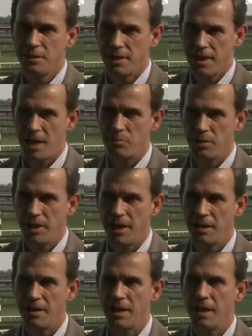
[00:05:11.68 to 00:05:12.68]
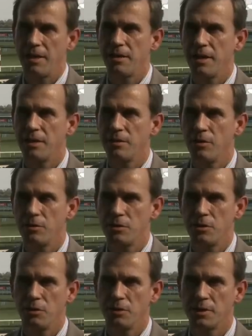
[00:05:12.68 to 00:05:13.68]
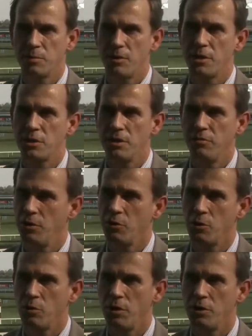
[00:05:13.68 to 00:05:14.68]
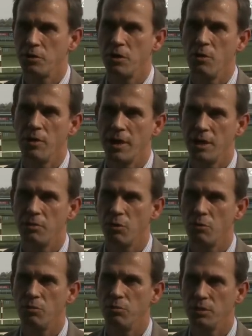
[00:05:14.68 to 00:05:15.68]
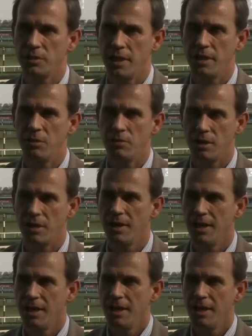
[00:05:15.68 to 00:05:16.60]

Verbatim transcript: to that plan. And I think, you know, there's the old expression, if you don't know where you're going, any road will take you there.